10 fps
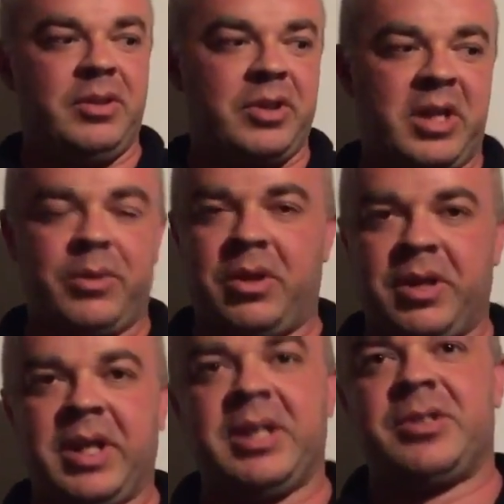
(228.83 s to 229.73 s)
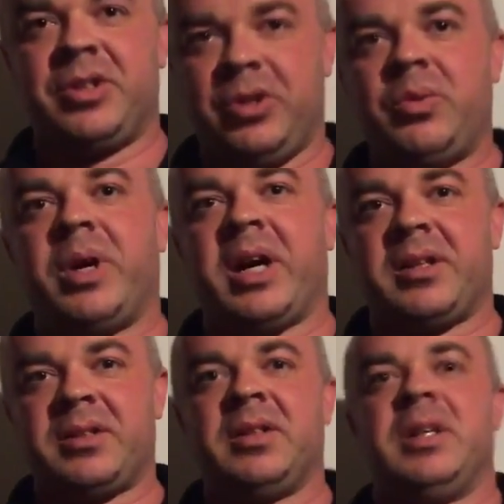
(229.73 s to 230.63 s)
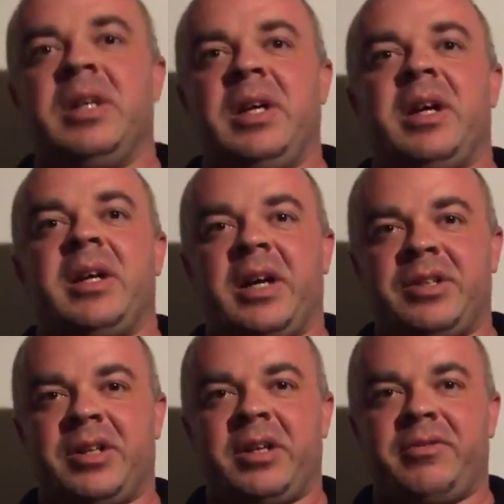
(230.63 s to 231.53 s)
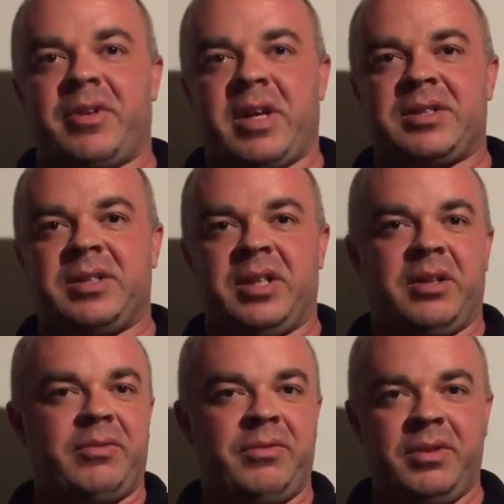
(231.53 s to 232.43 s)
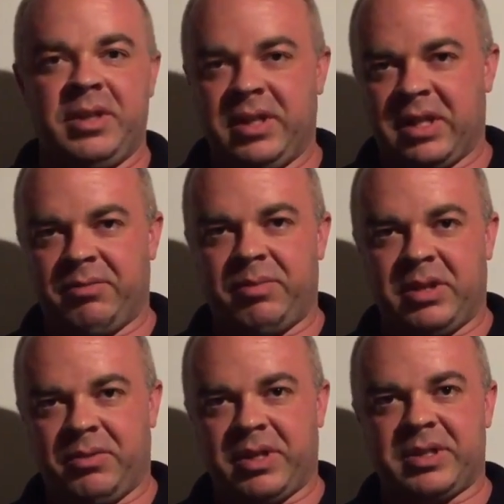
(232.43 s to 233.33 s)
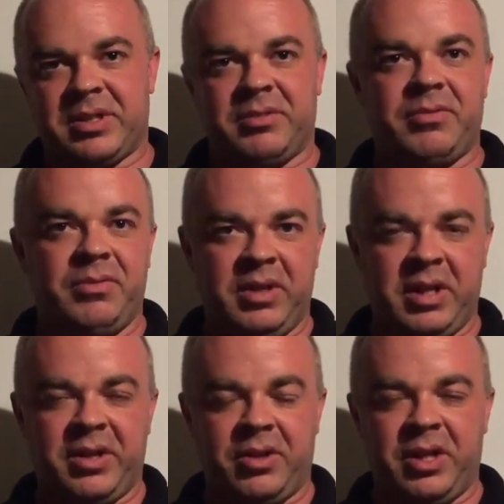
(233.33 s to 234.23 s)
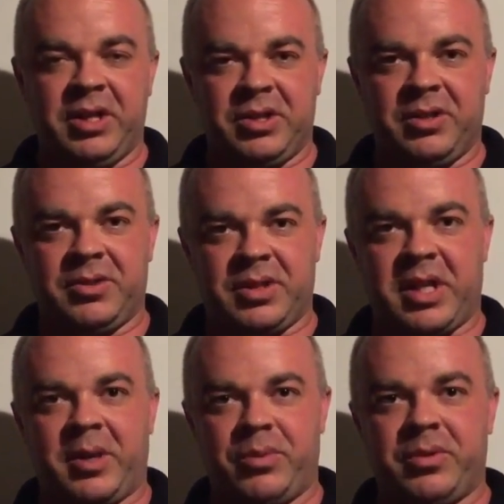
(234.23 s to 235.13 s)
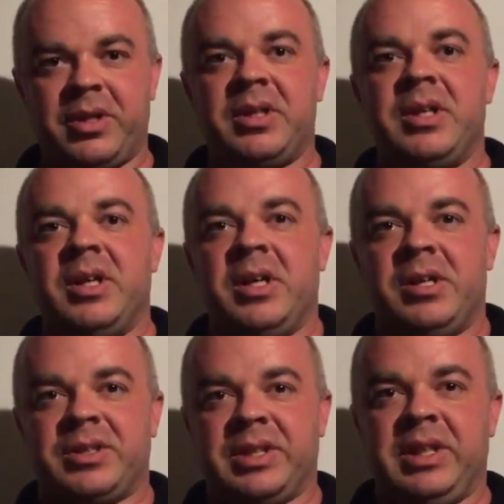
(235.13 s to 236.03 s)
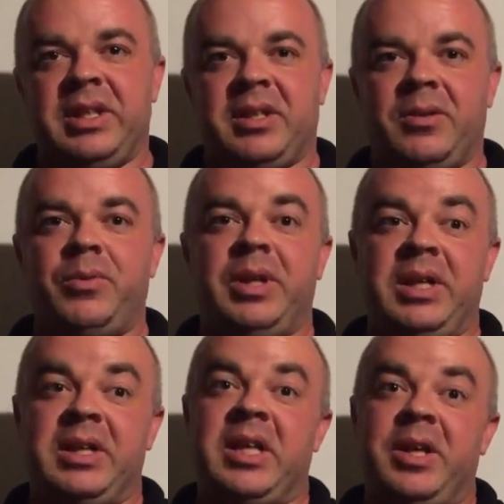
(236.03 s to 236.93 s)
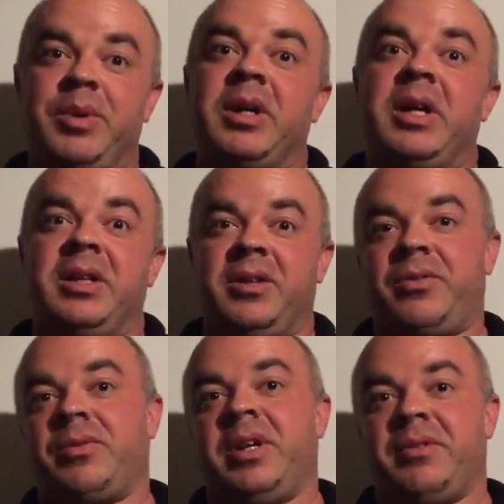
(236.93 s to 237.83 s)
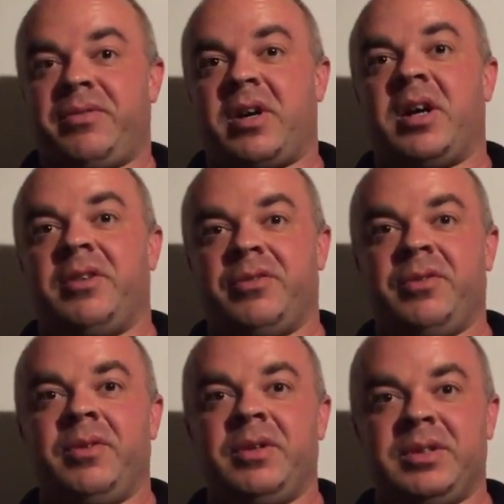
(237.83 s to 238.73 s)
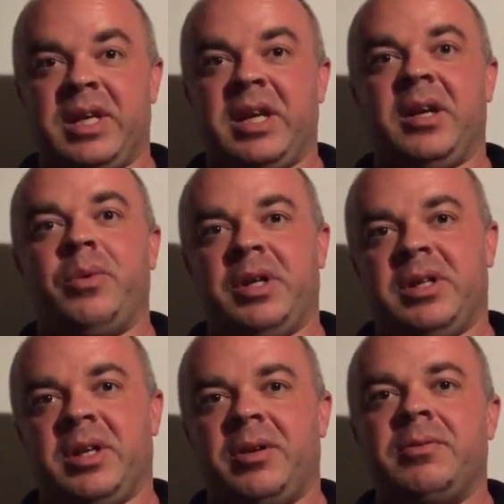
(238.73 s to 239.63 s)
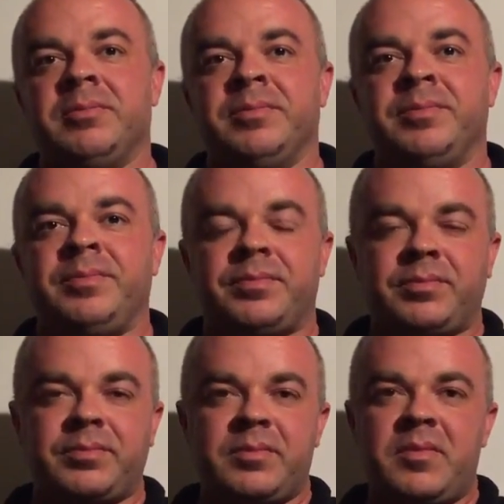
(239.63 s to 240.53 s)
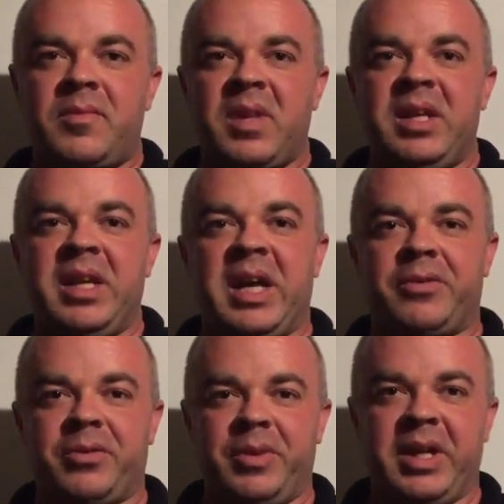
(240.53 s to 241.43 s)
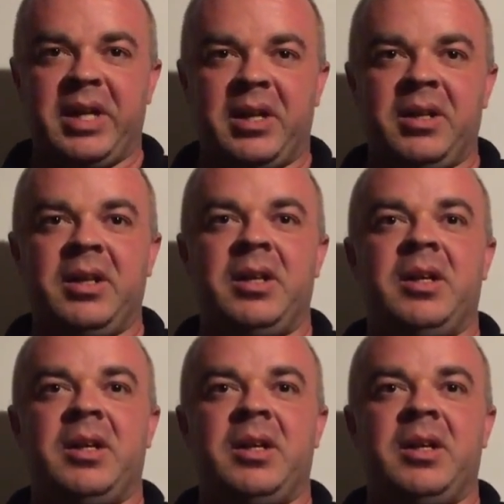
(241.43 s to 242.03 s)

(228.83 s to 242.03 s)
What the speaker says: drywall getting too wet, not drying fast enough. You have big risks of other issues at that point. So we need to keep it in the 3 to 5 day window. Now from there,